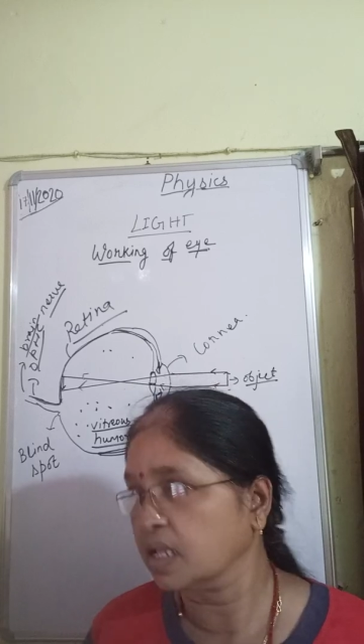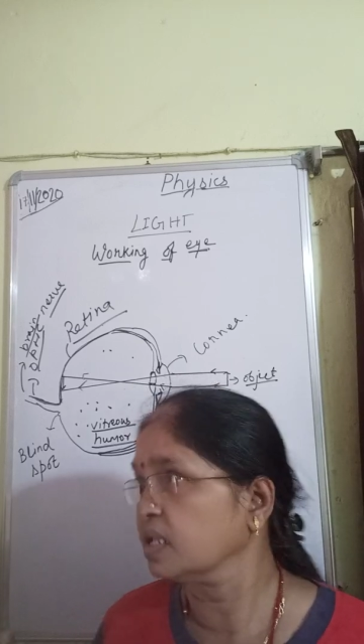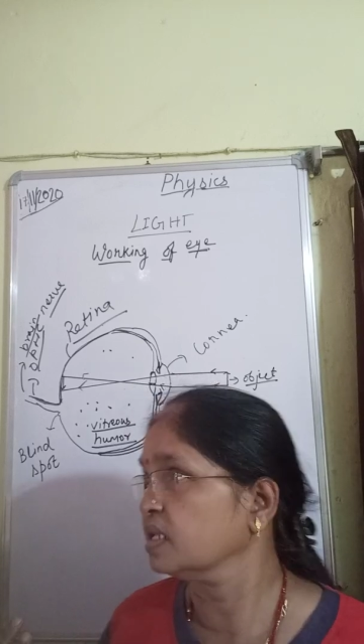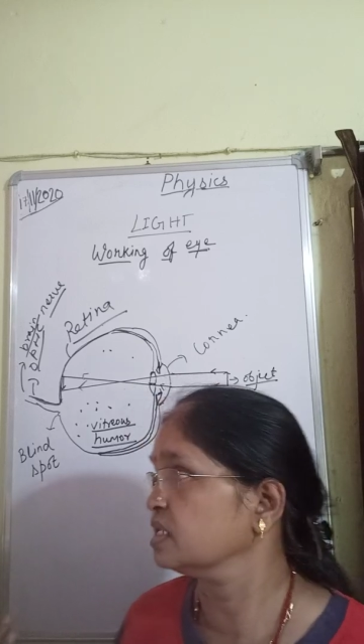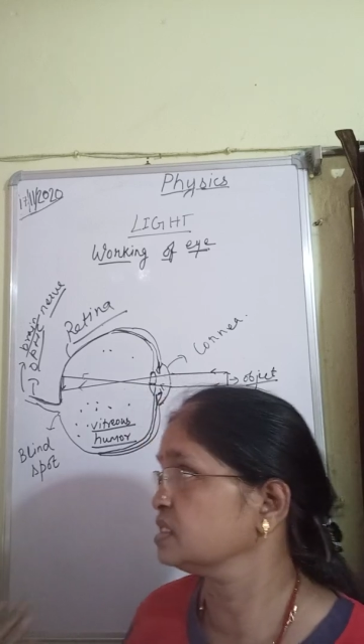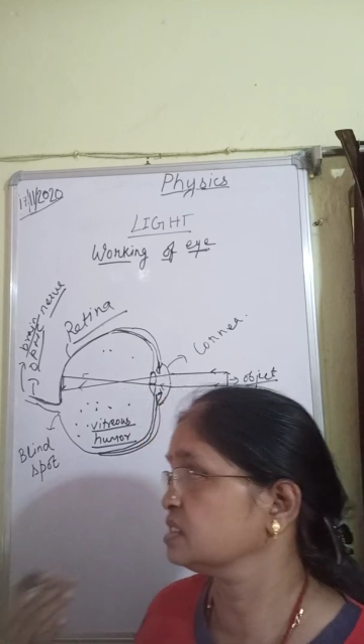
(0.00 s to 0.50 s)

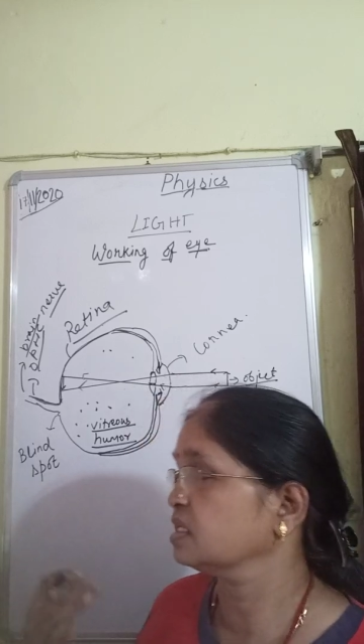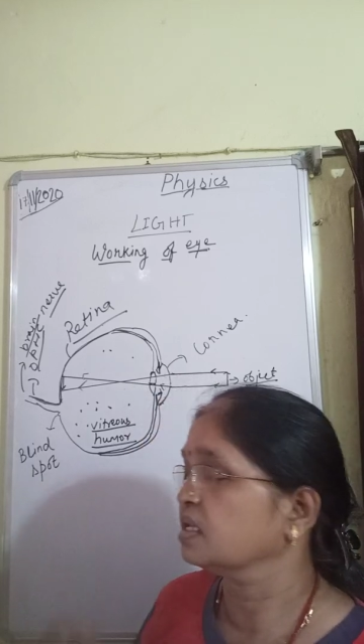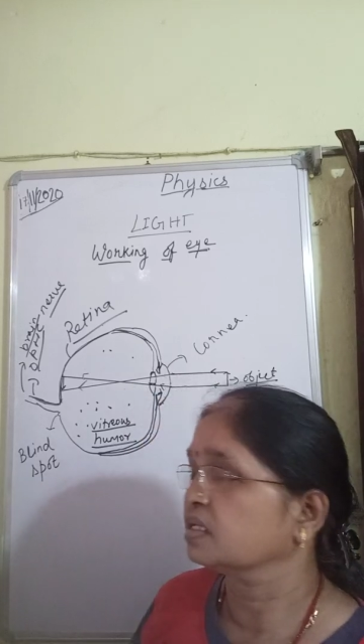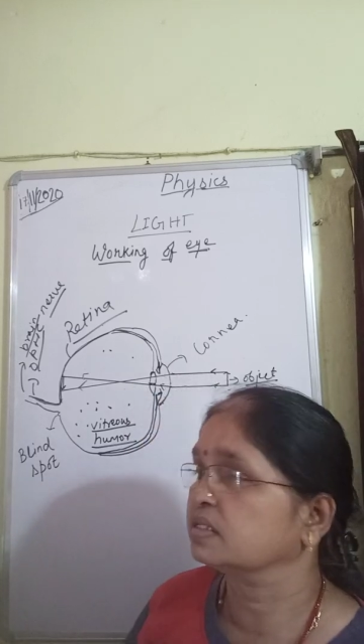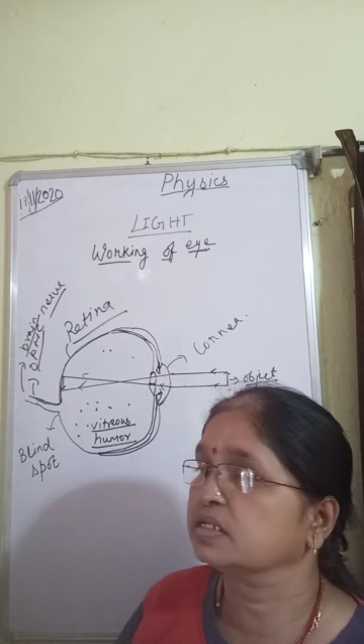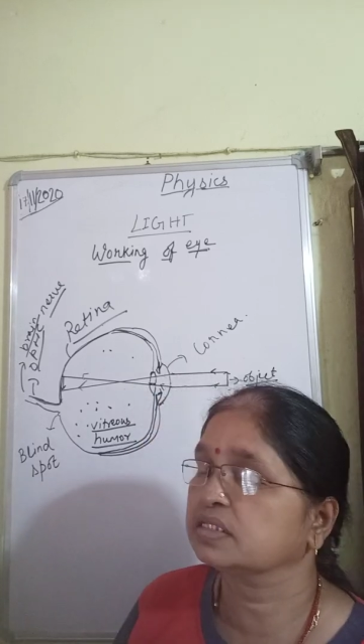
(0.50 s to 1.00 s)
yes,
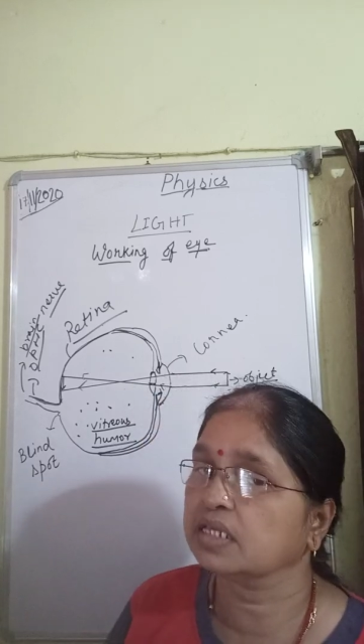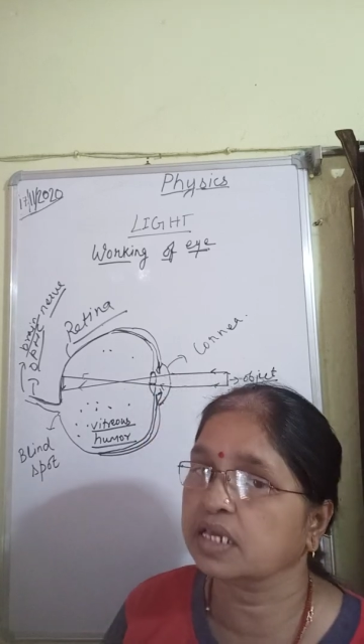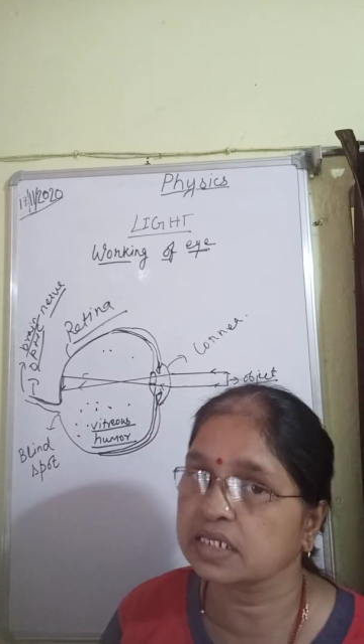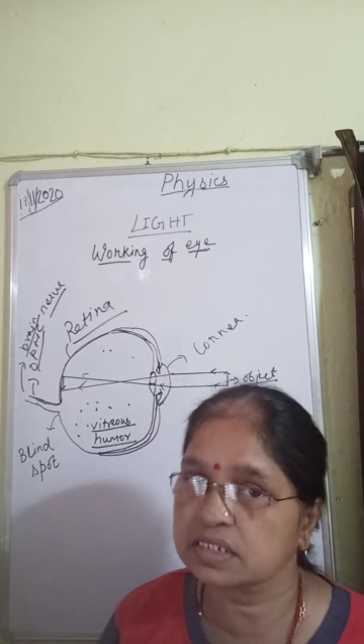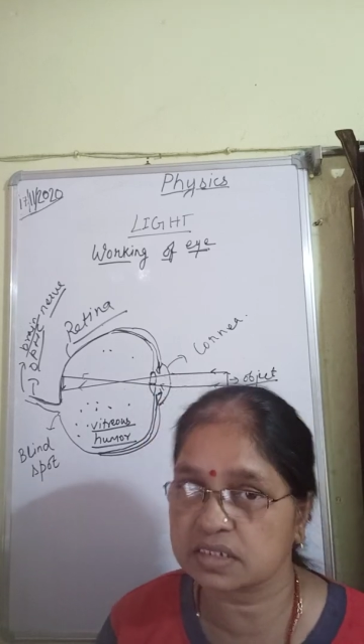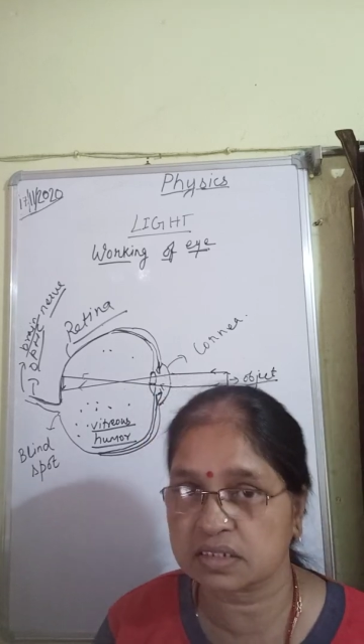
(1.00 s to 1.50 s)
the
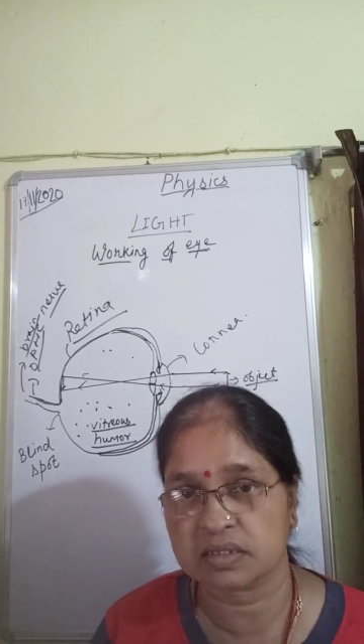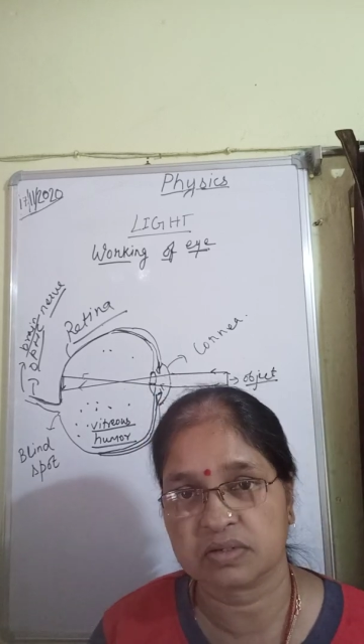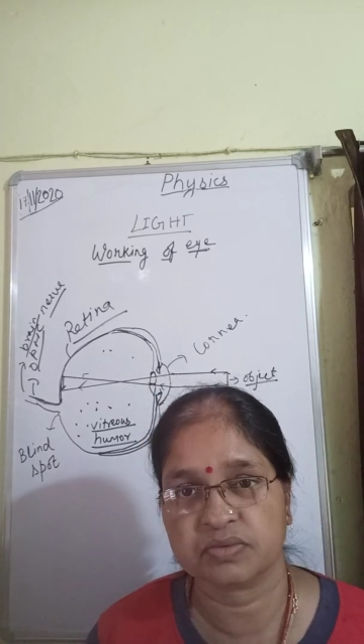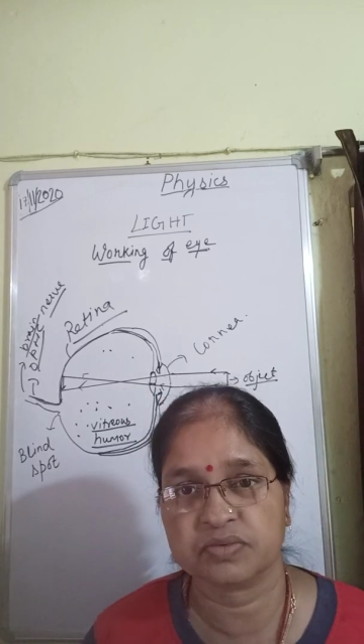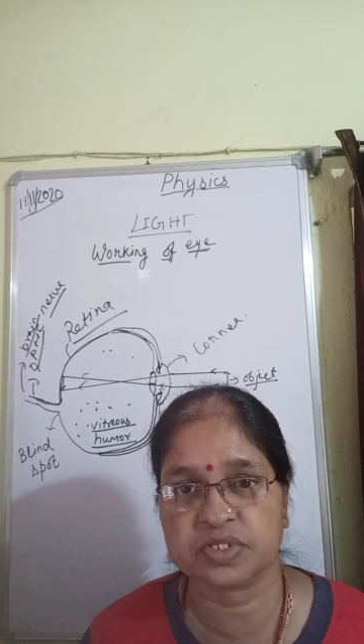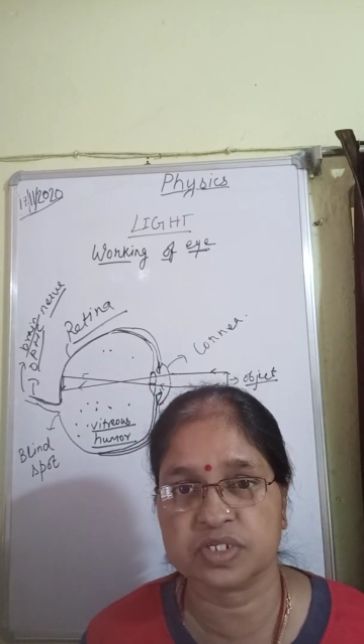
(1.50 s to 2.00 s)
things
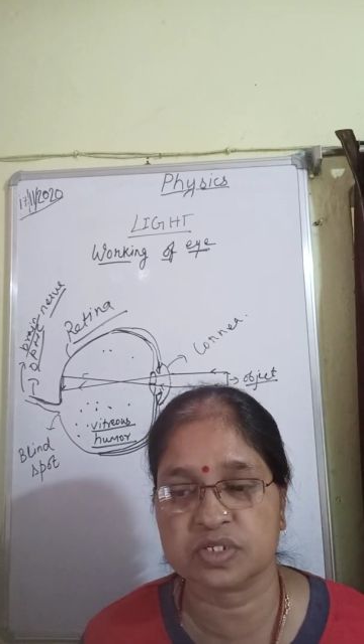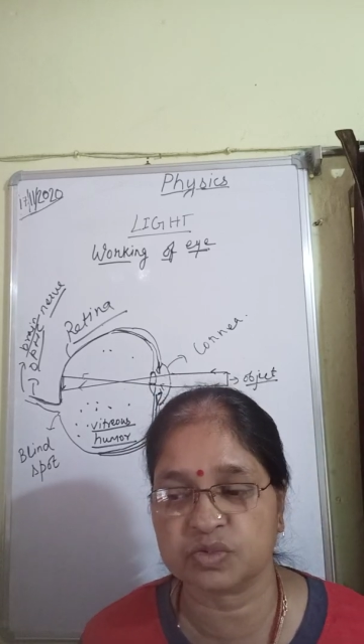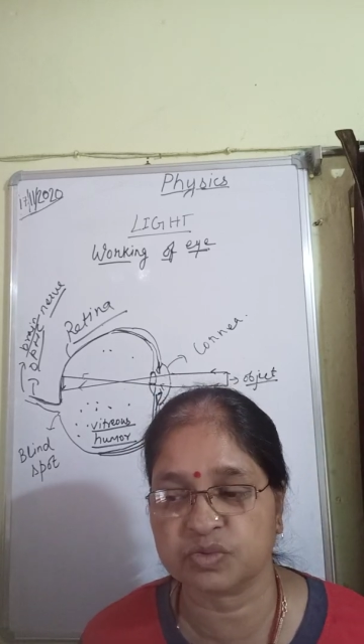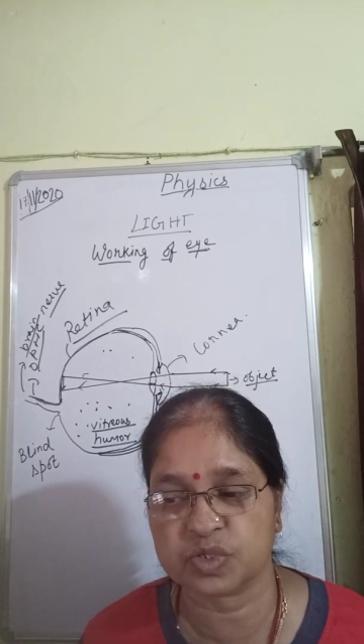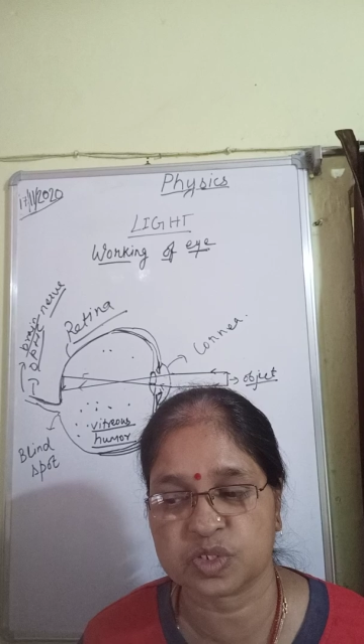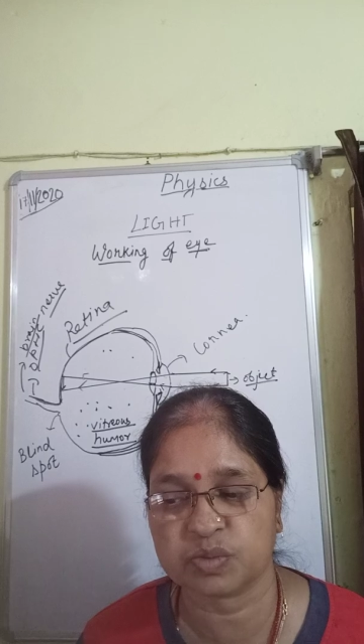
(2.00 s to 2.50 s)
which is
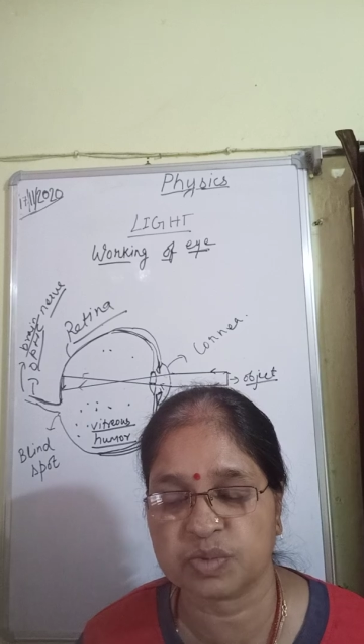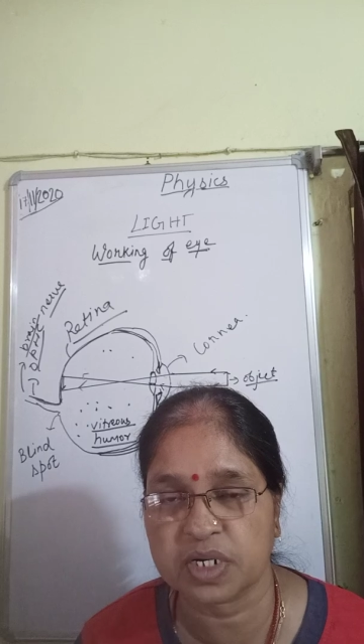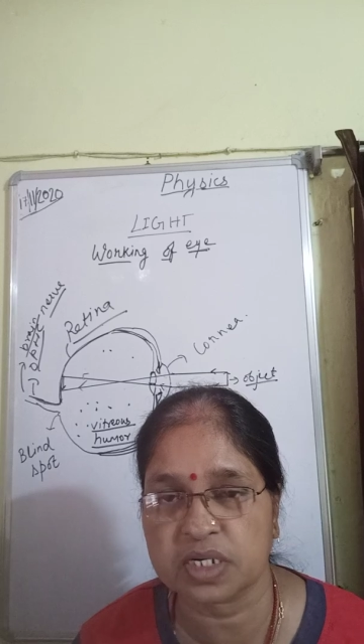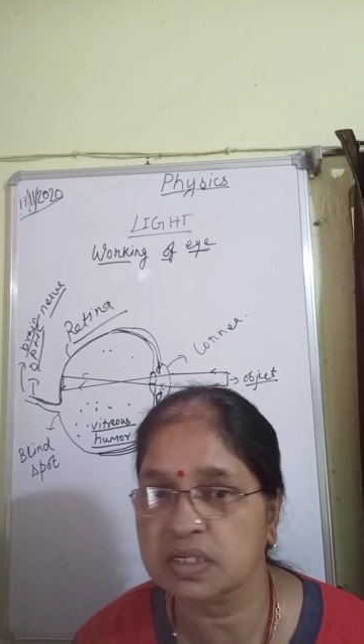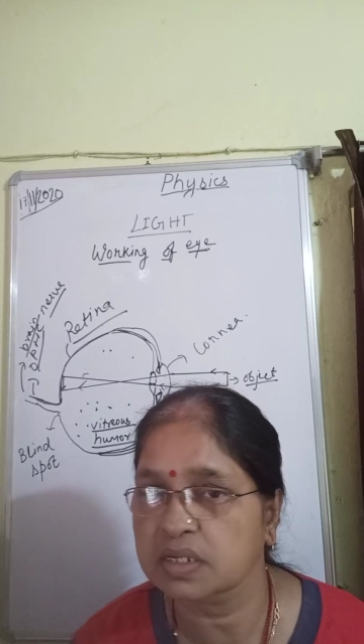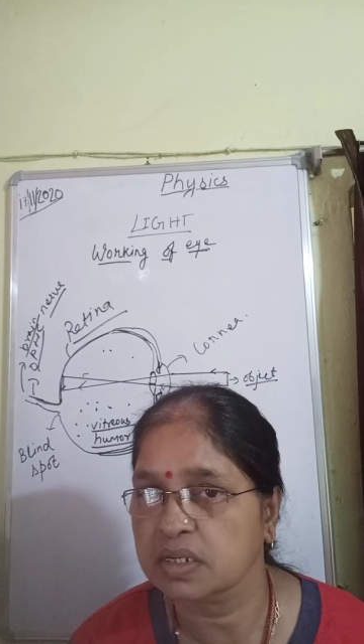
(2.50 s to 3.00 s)

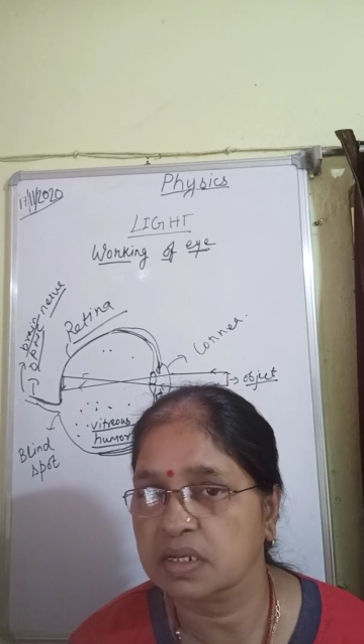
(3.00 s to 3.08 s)
visible